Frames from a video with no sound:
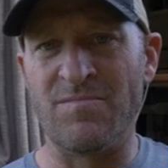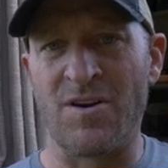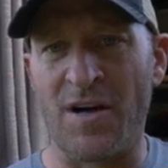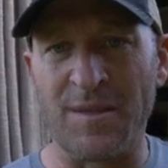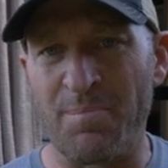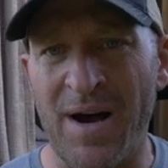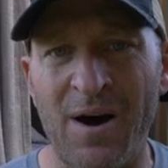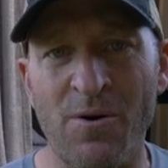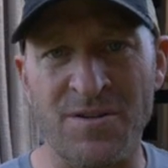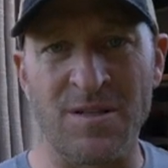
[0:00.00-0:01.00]
cut the
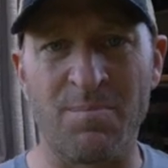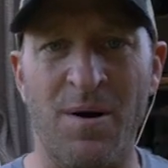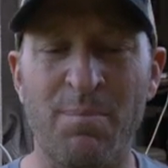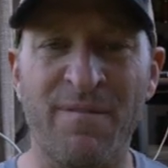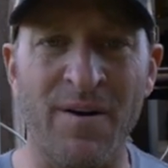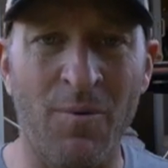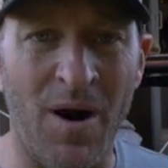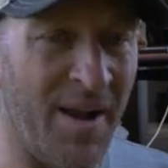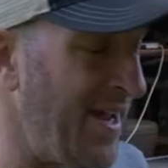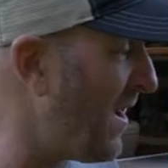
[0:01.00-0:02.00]
power to the pump if I
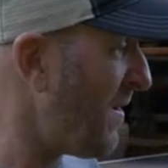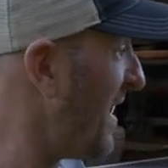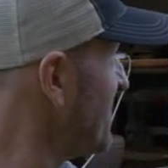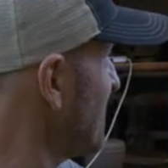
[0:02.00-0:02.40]
want. Now, I've